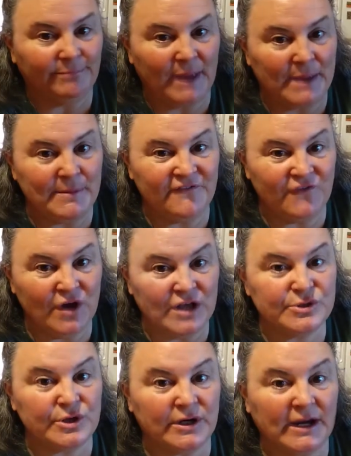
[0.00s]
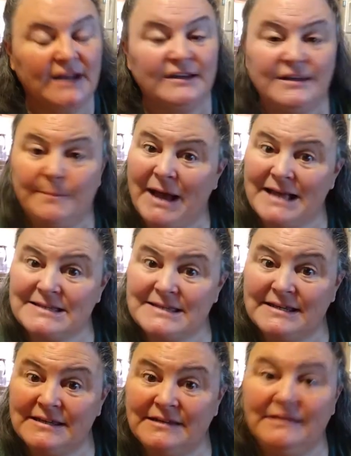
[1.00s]
baby fawns are kind of
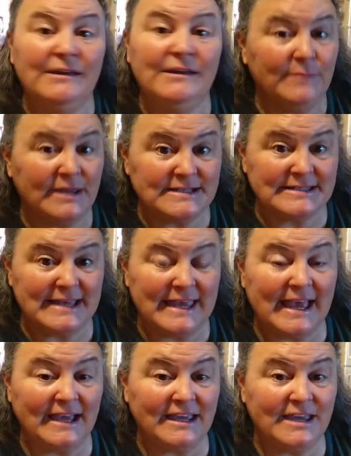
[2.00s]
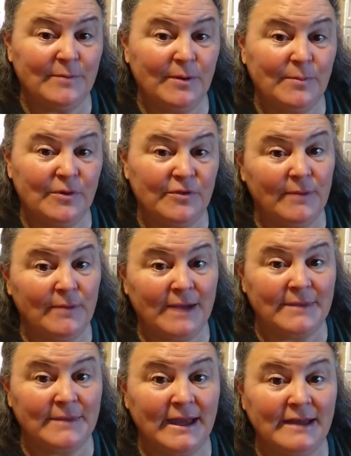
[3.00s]
deposited because they can't keep up with
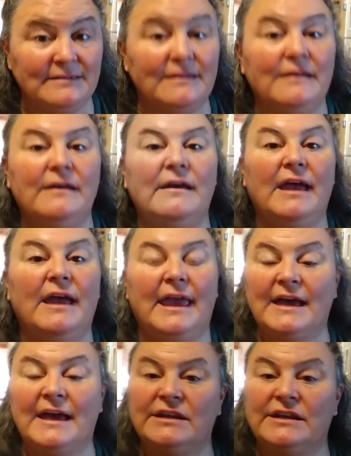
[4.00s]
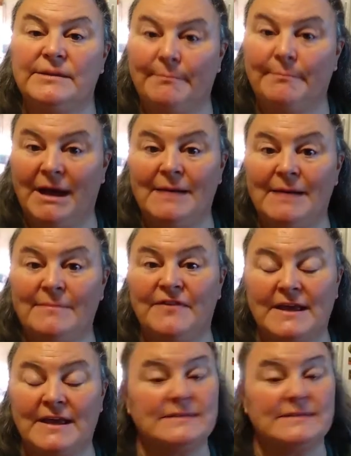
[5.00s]
mom yet, and mom
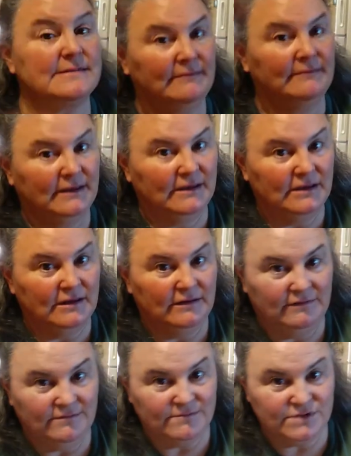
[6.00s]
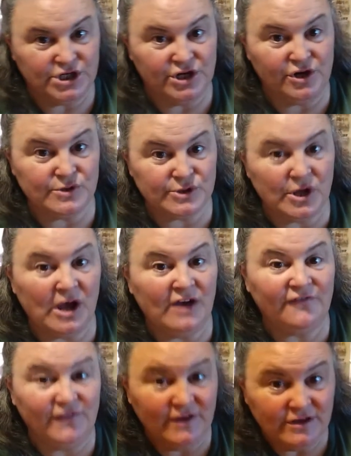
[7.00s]
thinks she goes
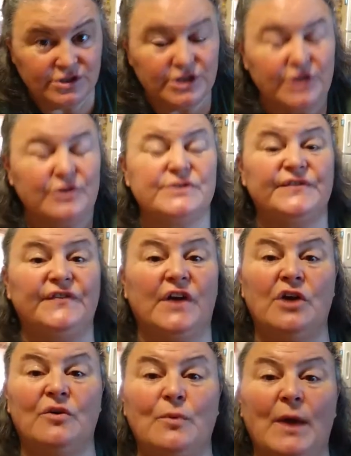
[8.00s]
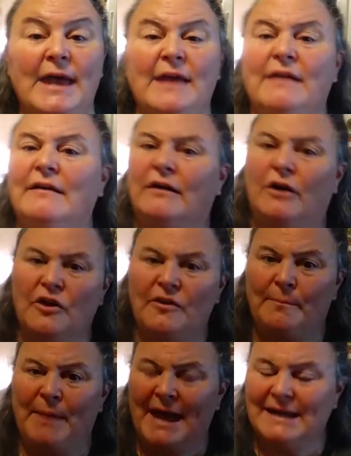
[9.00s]
off, she goes far away, all the
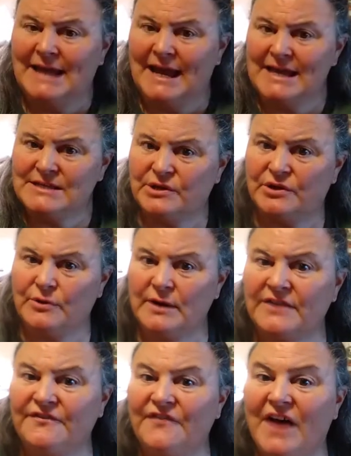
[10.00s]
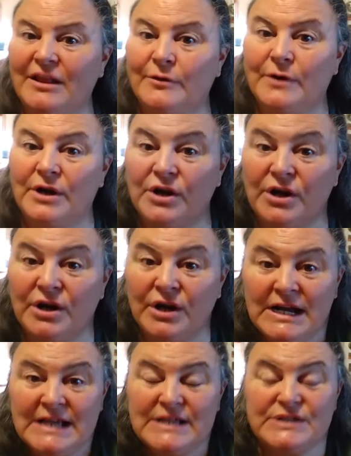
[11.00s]
bad guys are going to follow her,
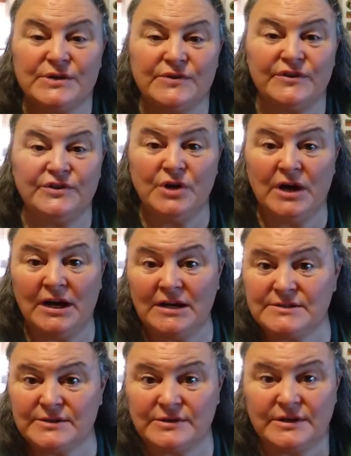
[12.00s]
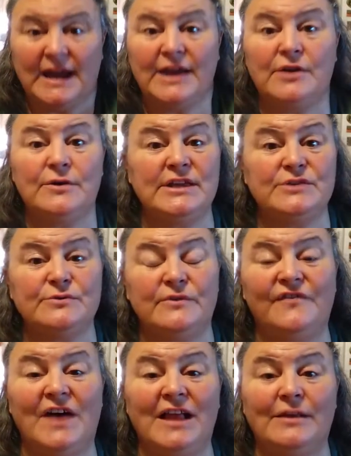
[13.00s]
so the dogs or coyotes will
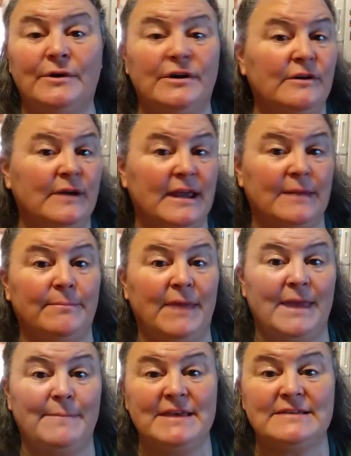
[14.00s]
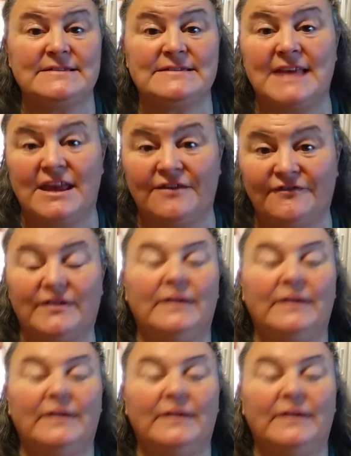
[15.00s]
follow her and baby is safe.